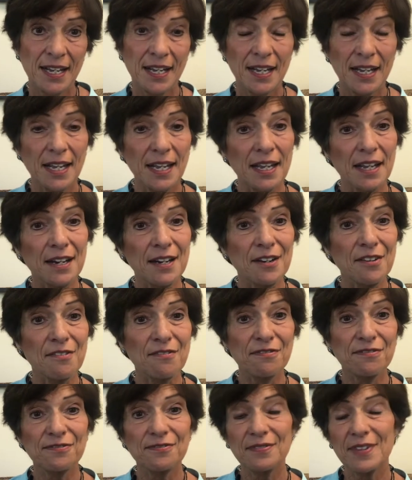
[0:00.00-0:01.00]
in
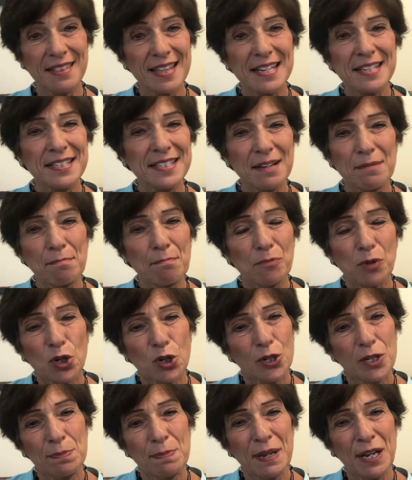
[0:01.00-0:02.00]
things that
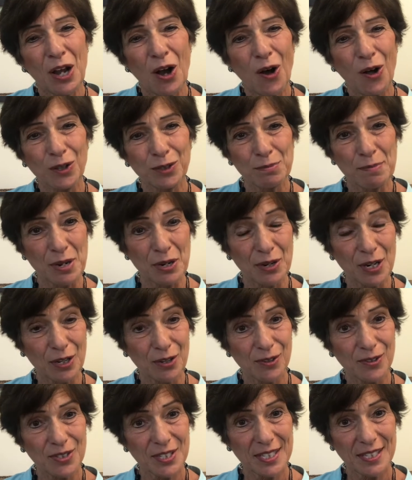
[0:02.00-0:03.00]
could be called
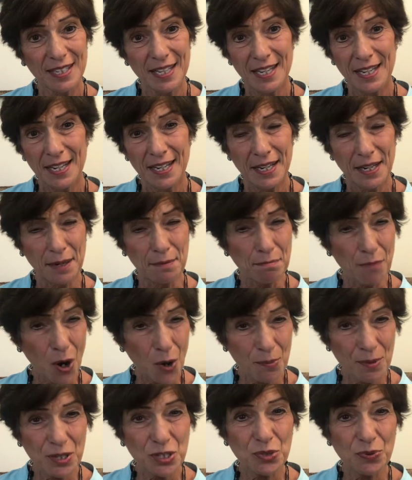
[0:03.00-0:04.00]
miracles, in
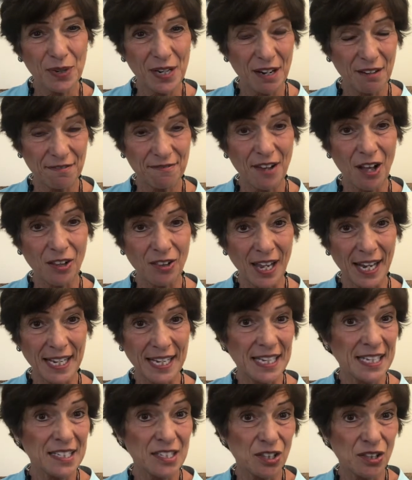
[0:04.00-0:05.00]
moments when it felt like
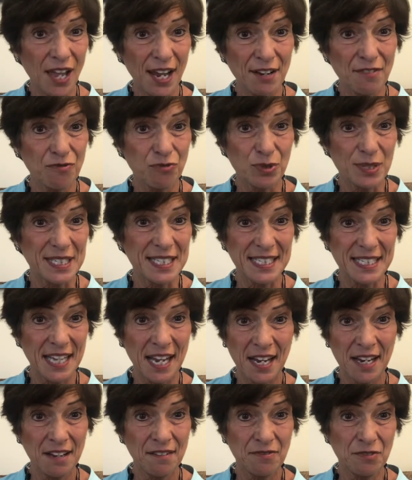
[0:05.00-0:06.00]
his life was
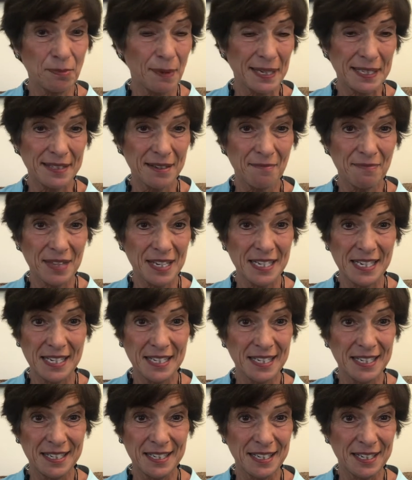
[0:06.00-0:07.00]
saved by something he
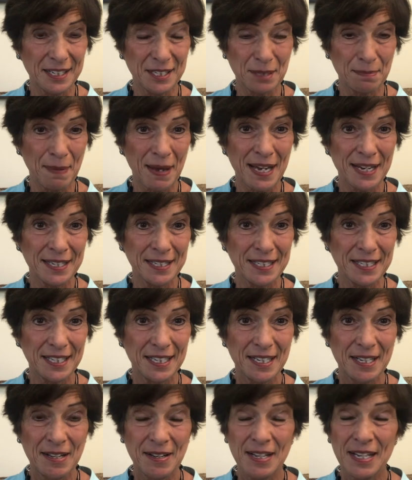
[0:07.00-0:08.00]
didn't expect,
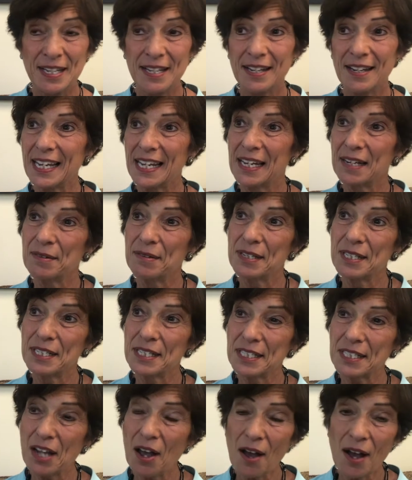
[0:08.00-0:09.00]
in
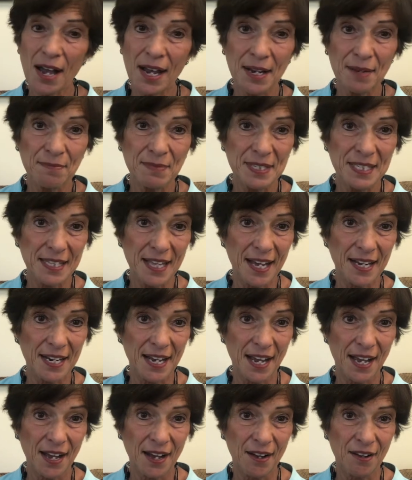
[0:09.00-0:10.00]
times that
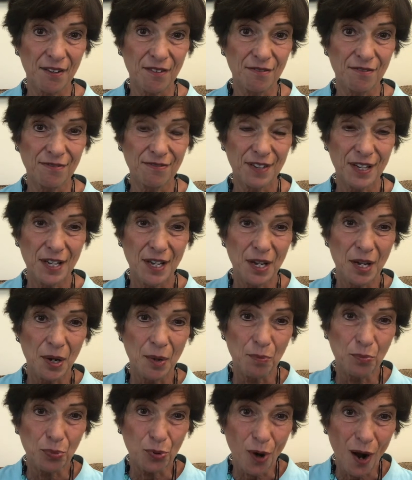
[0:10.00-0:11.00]
have
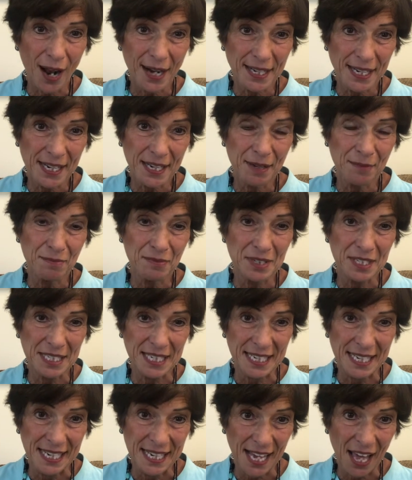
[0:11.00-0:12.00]
brought him
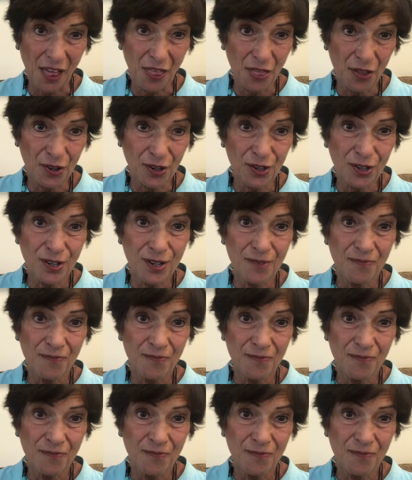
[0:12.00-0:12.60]
together